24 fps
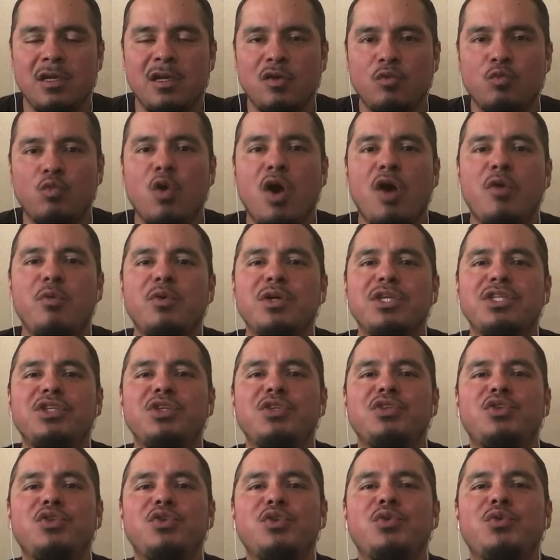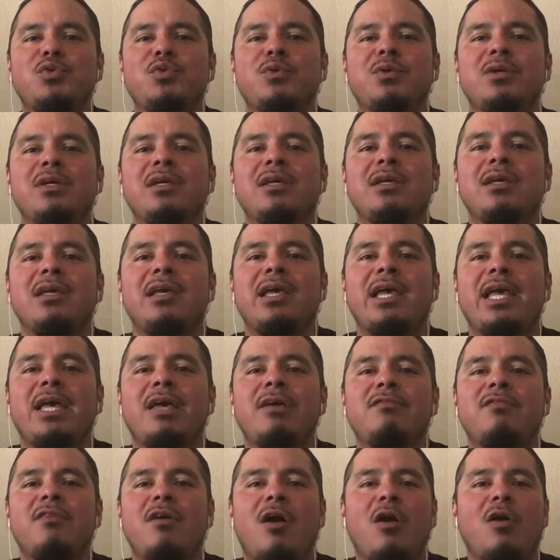What would you do
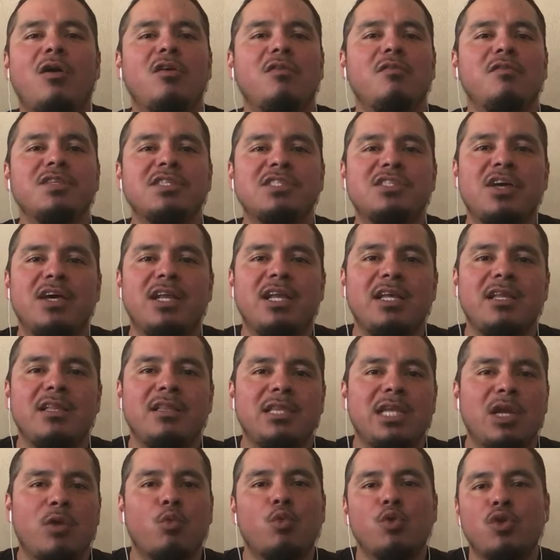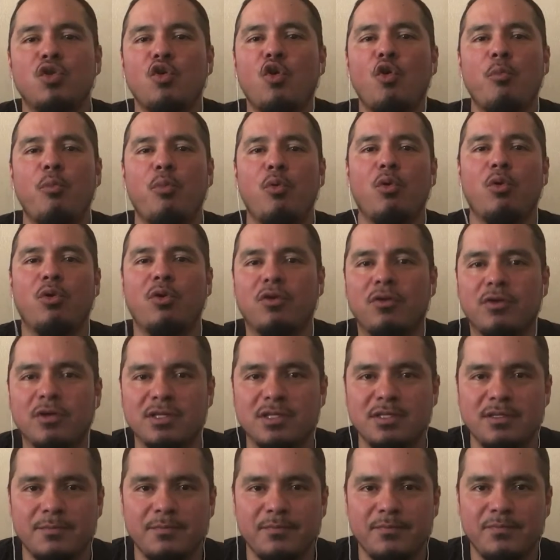if all of a sudden there were no
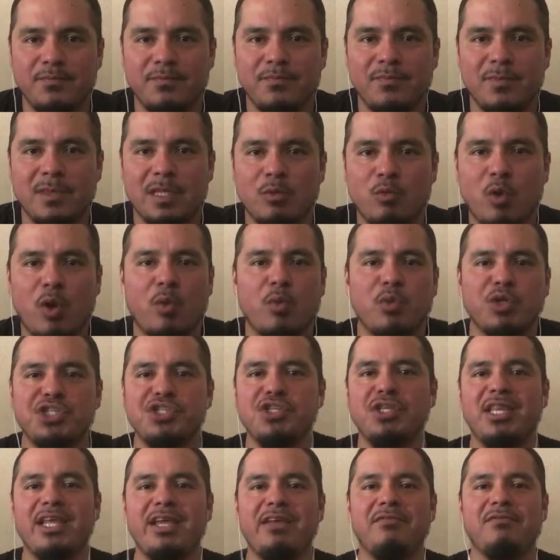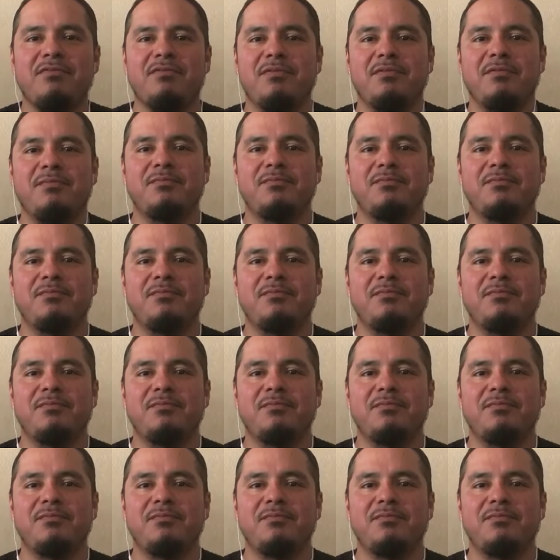borders? Where would you live?